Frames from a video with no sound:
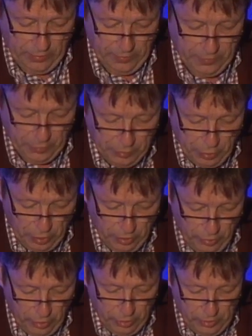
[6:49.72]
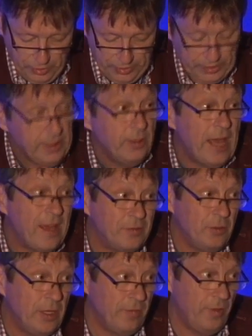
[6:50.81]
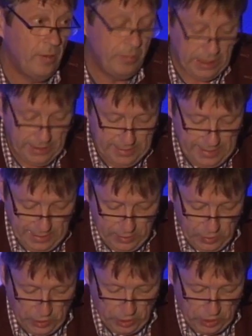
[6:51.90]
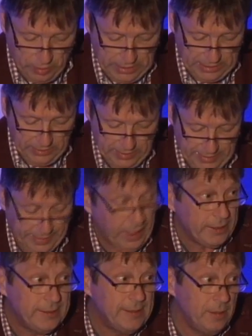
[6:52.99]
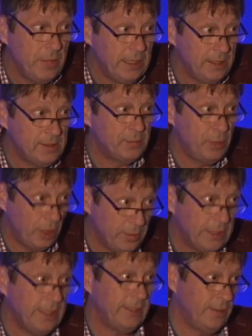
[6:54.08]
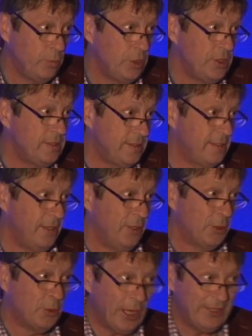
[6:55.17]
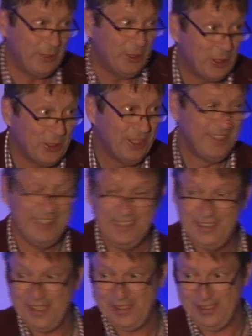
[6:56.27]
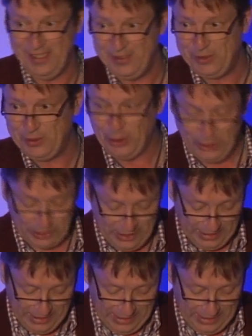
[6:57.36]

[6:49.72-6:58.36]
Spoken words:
the football rules. You have to have the ability to talk about 90 minutes permanently, which is quite a long distance talk.